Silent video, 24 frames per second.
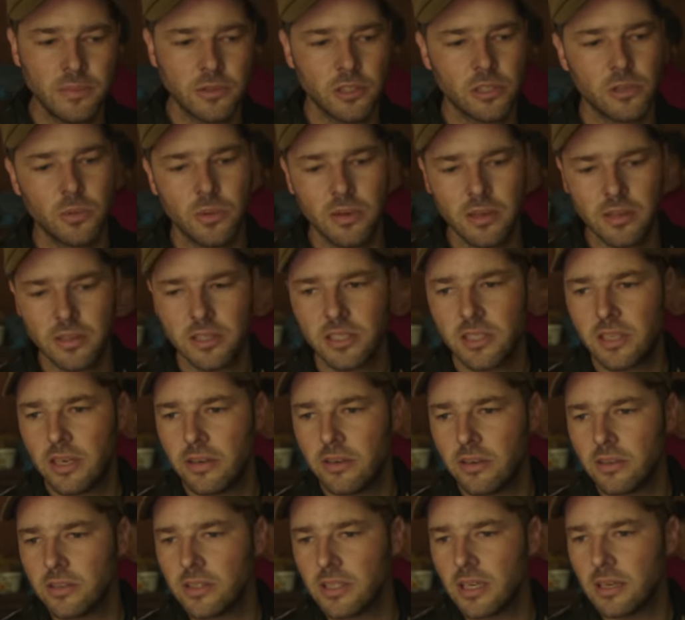So one of the
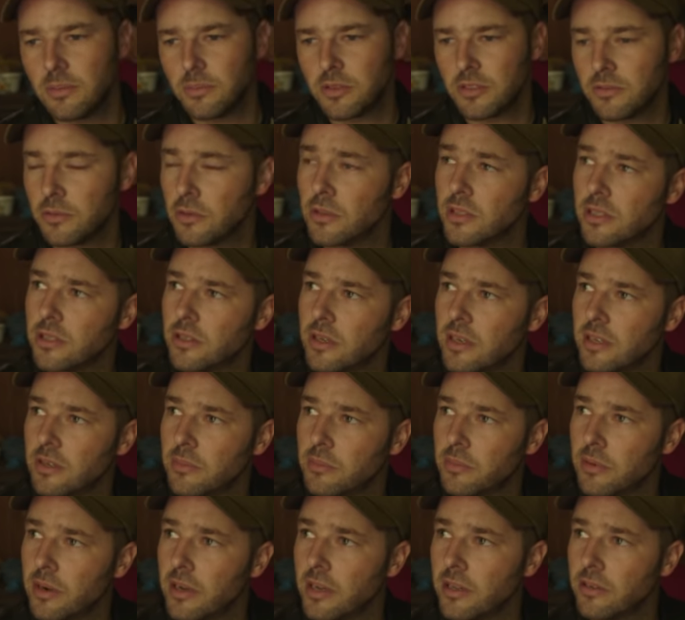stereotypes I've always tried to
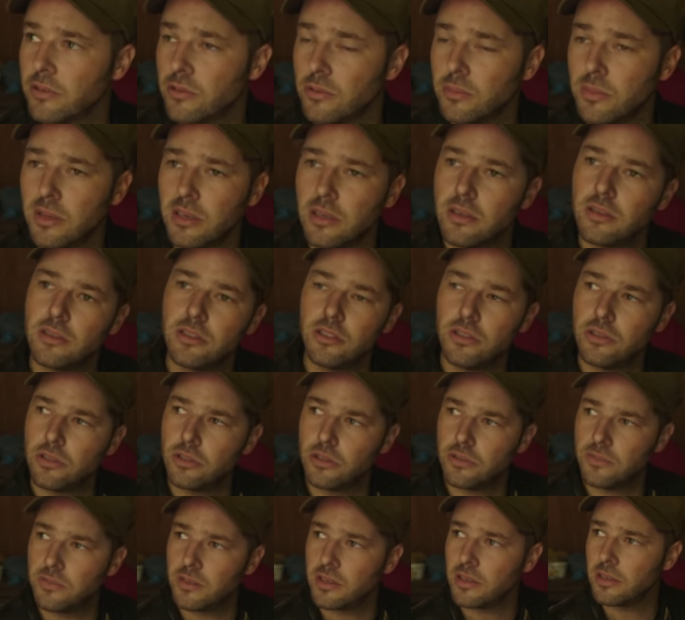break through my
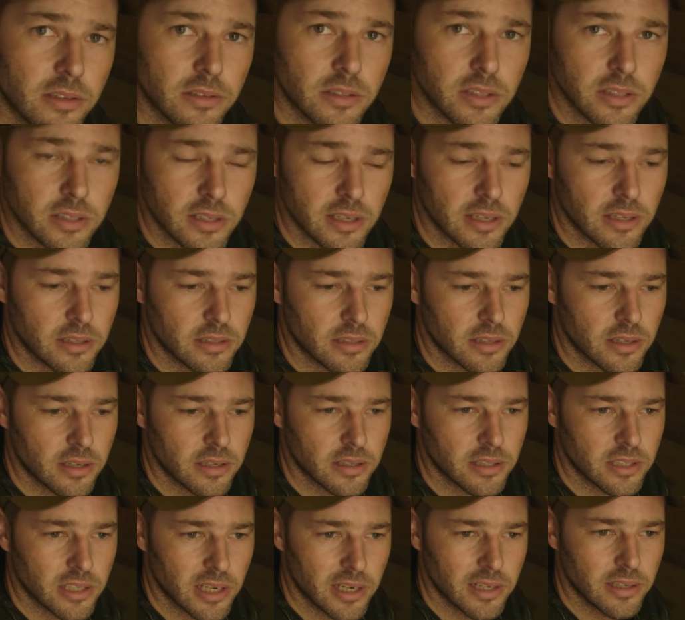YouTube videos is that
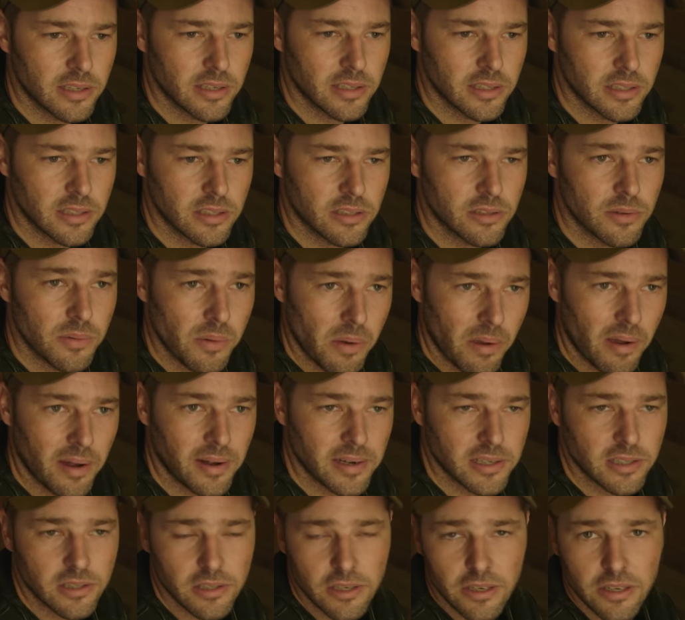uh, China is
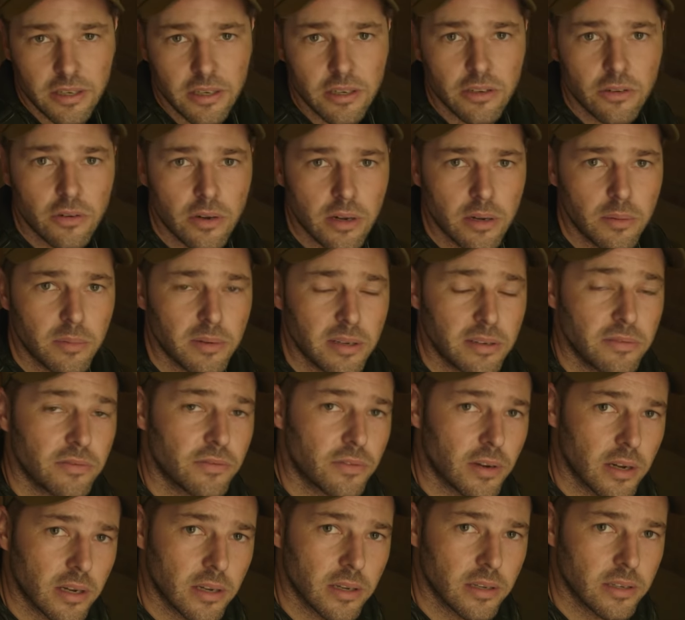actually an incredibly
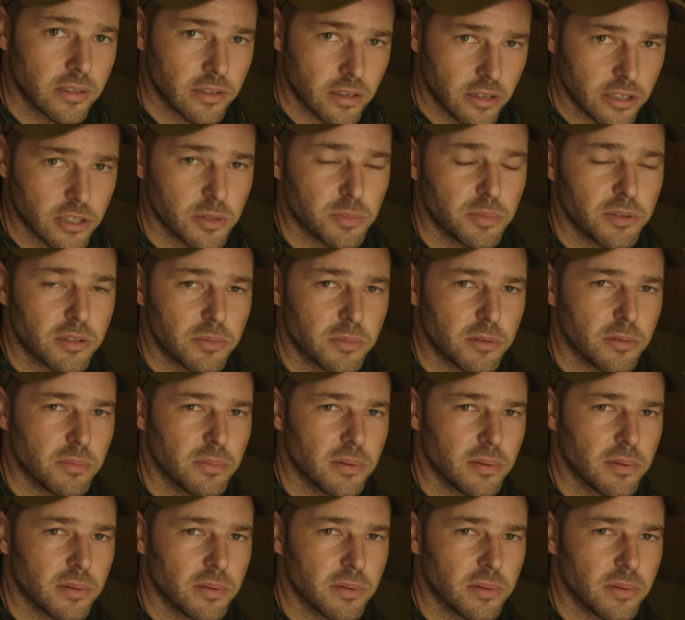friendly and hospitable